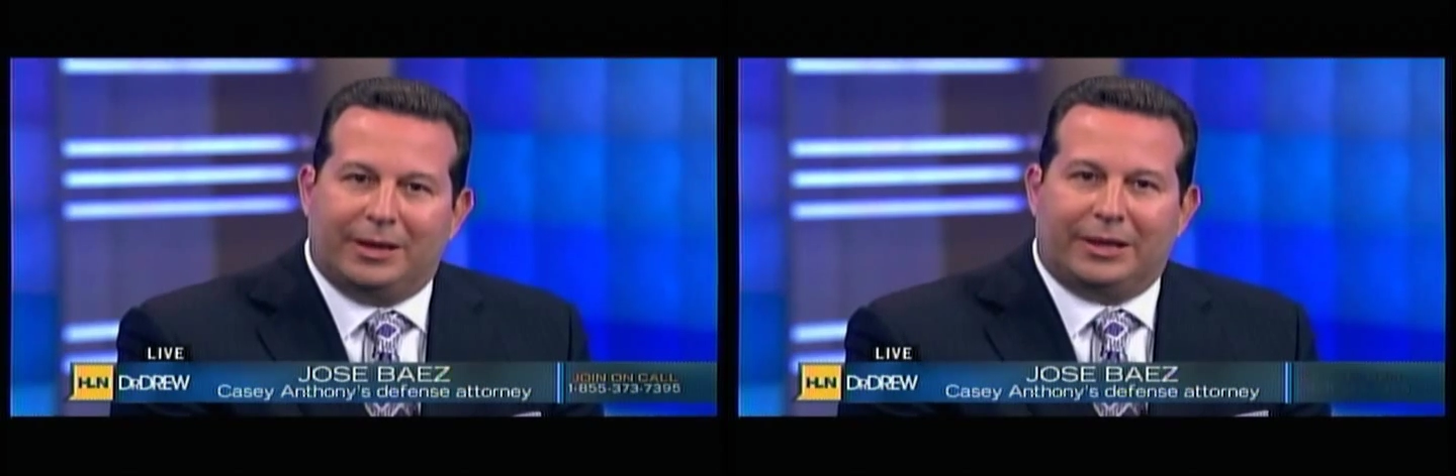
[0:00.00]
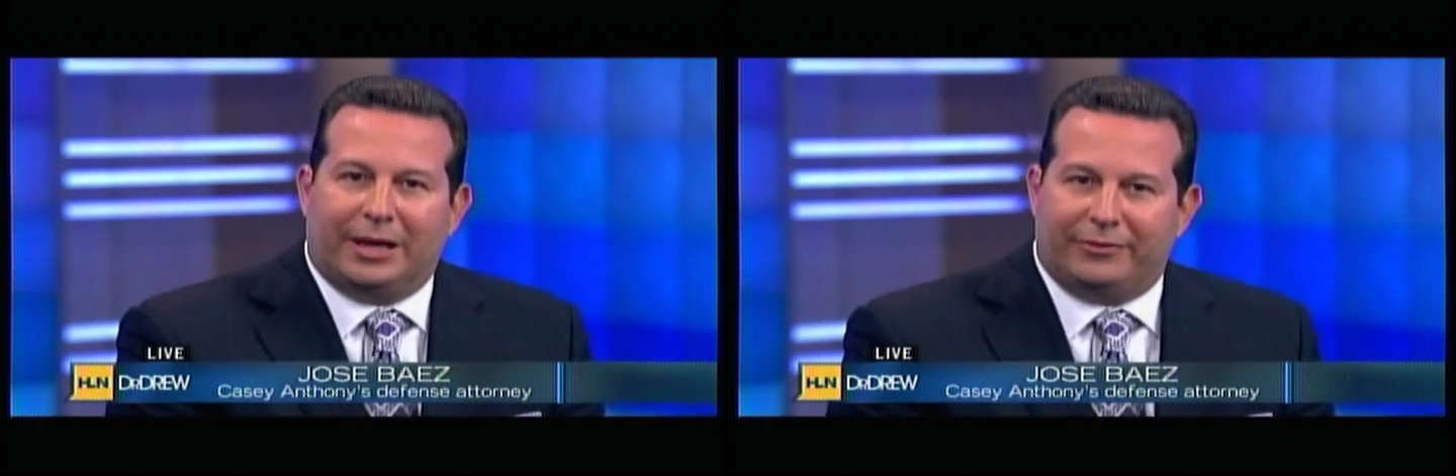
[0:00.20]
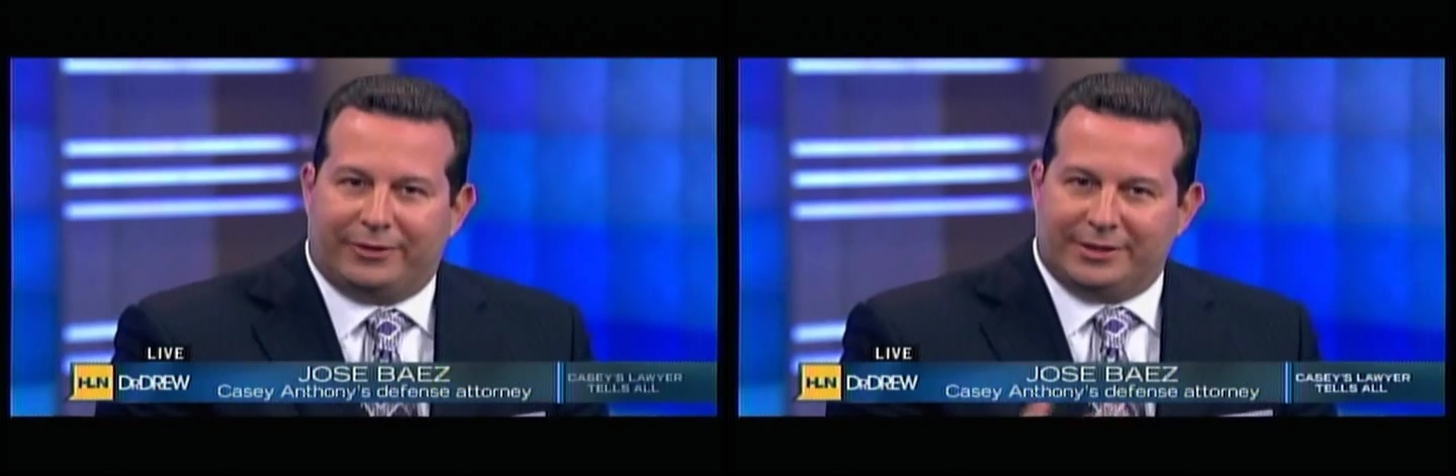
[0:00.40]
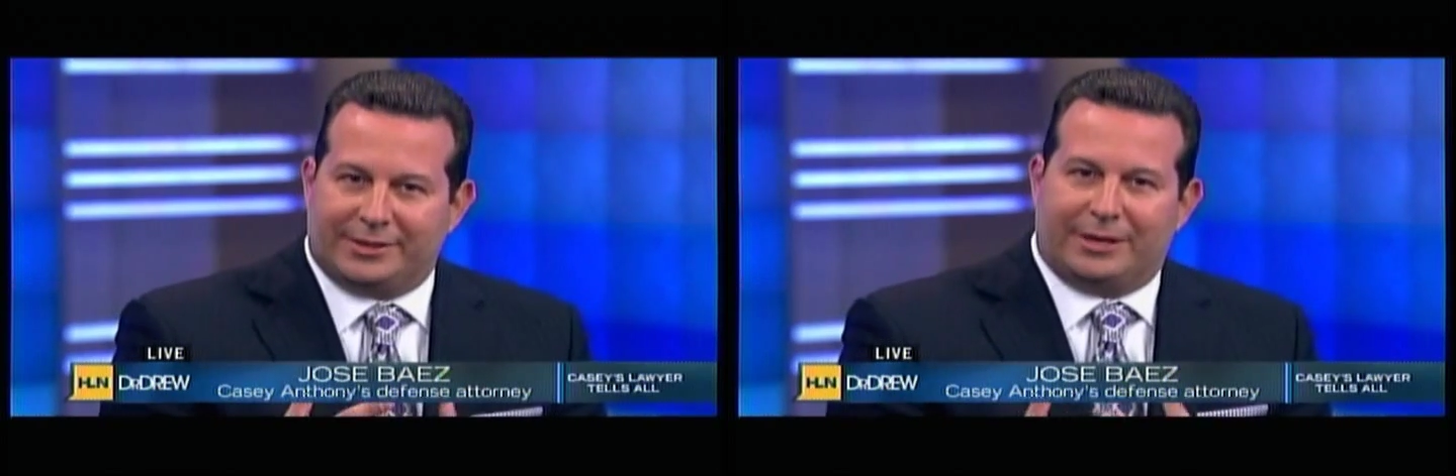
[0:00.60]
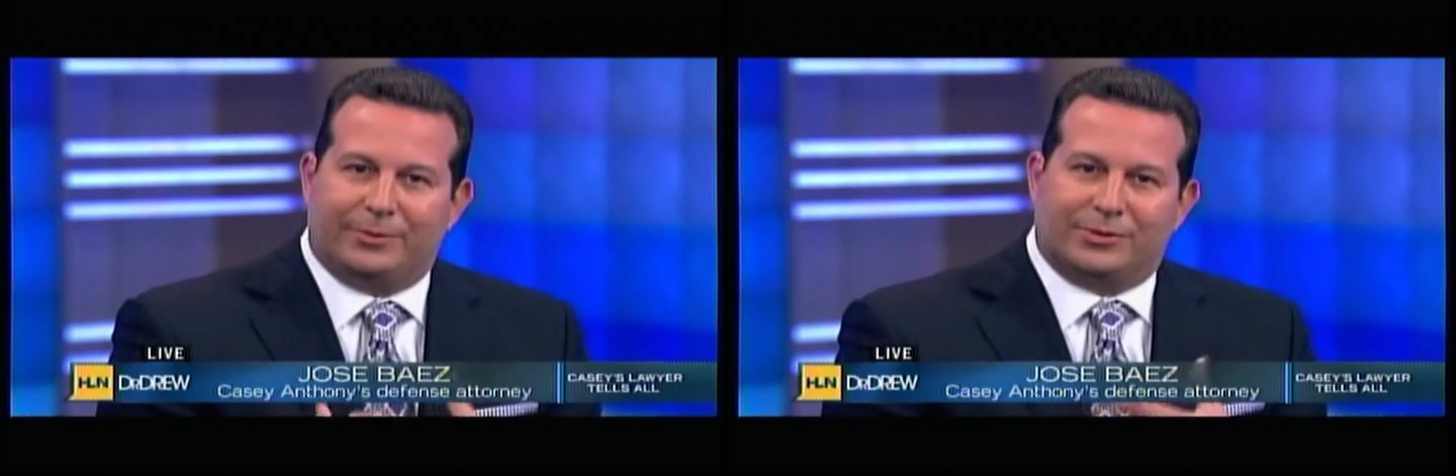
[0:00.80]
My life
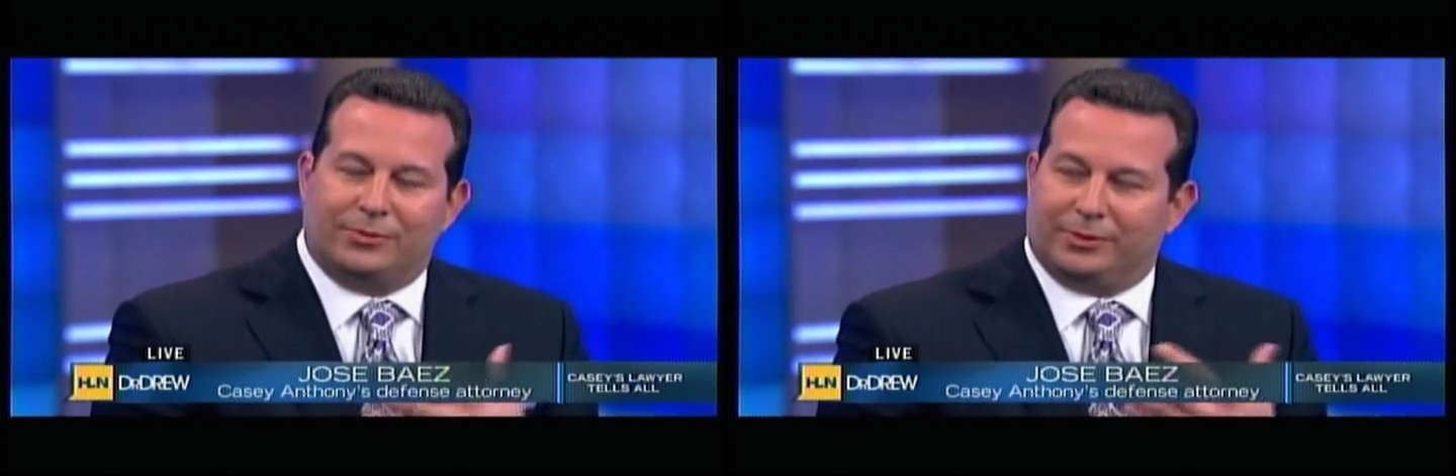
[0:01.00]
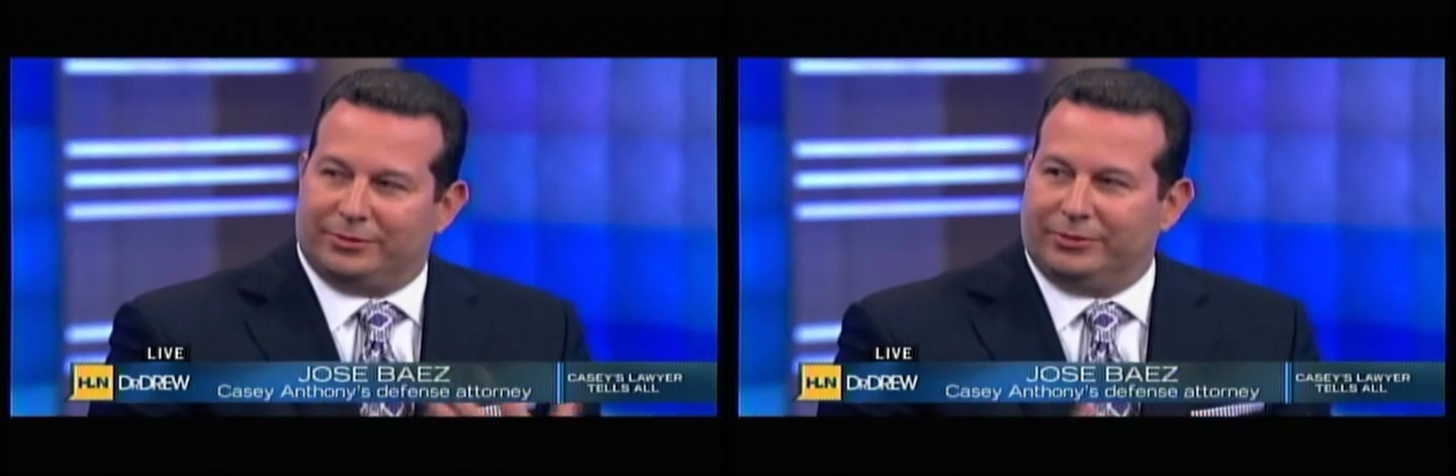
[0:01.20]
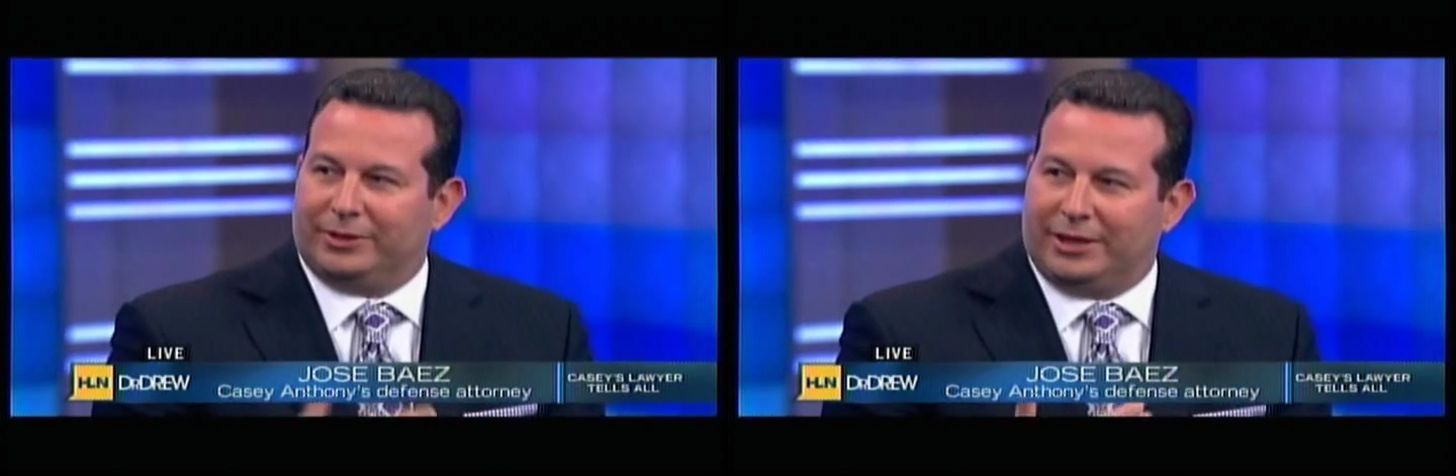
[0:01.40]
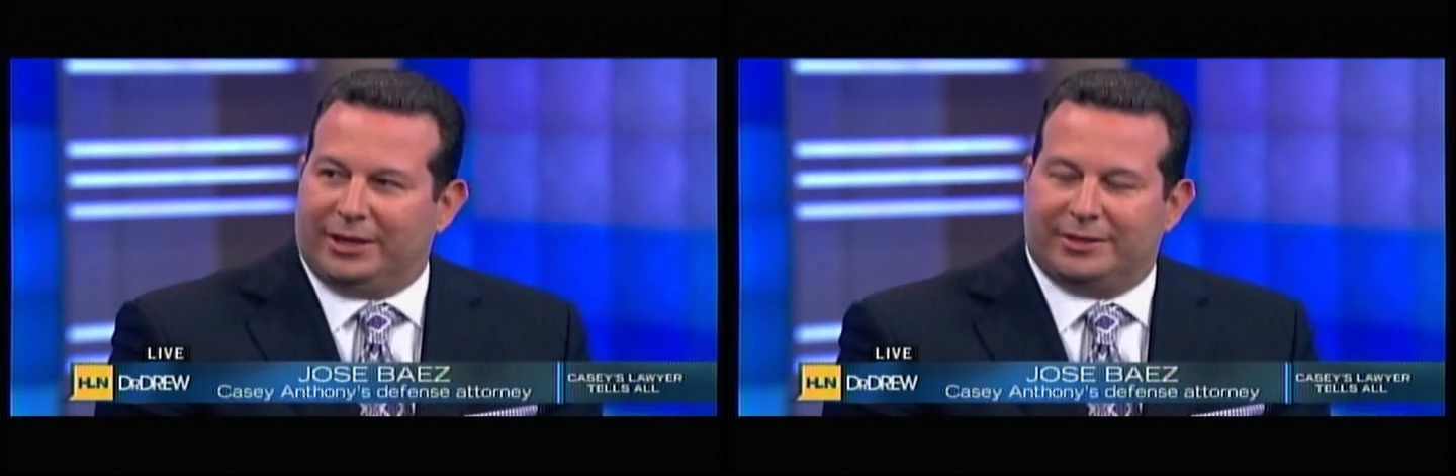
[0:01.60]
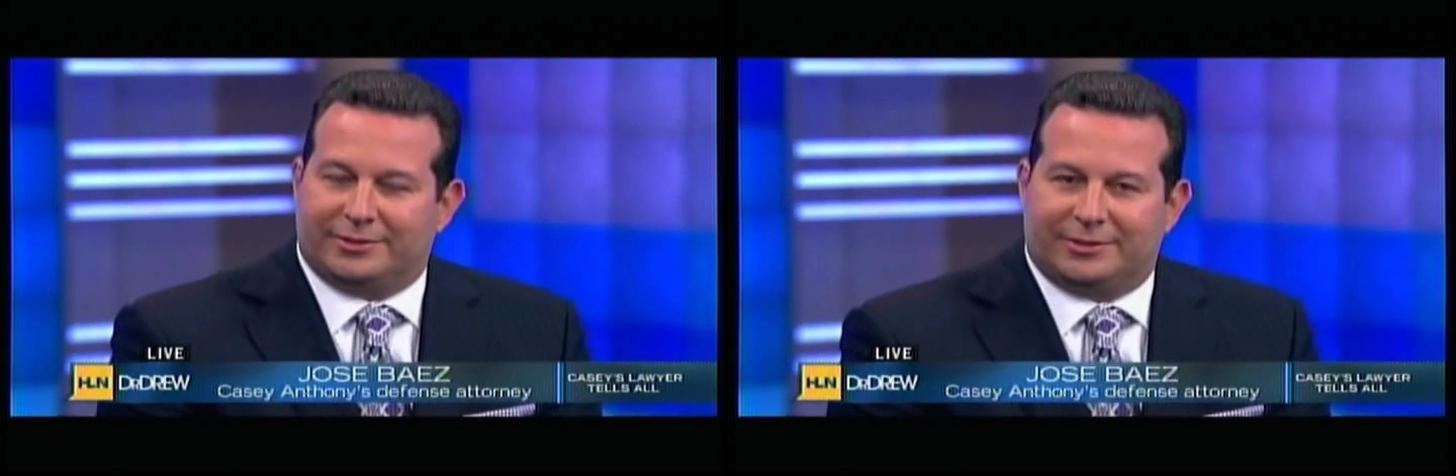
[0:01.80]
as I was going through the
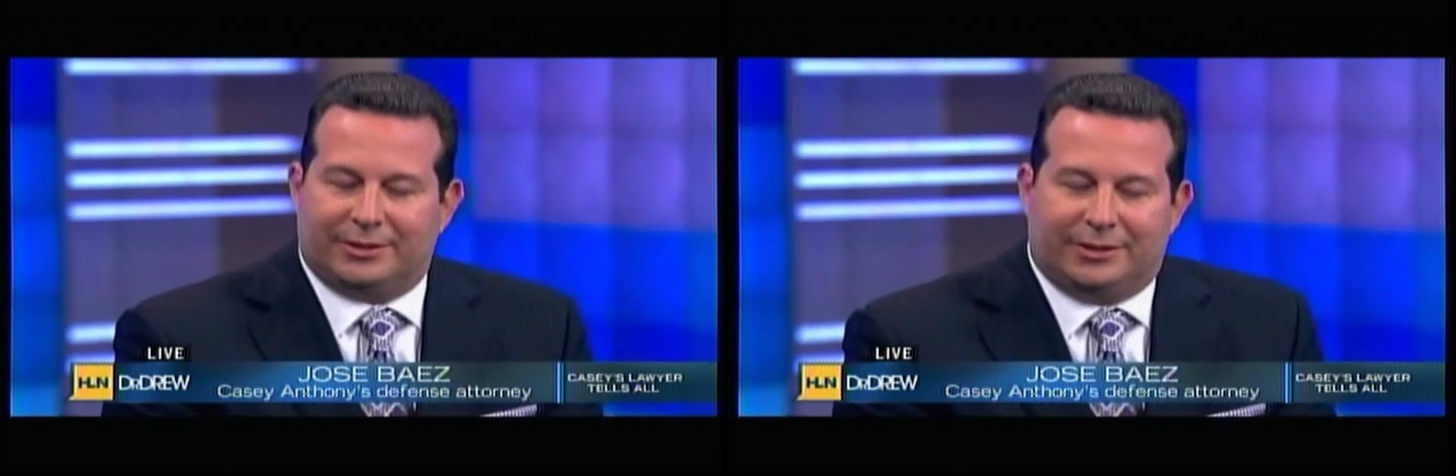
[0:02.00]
case.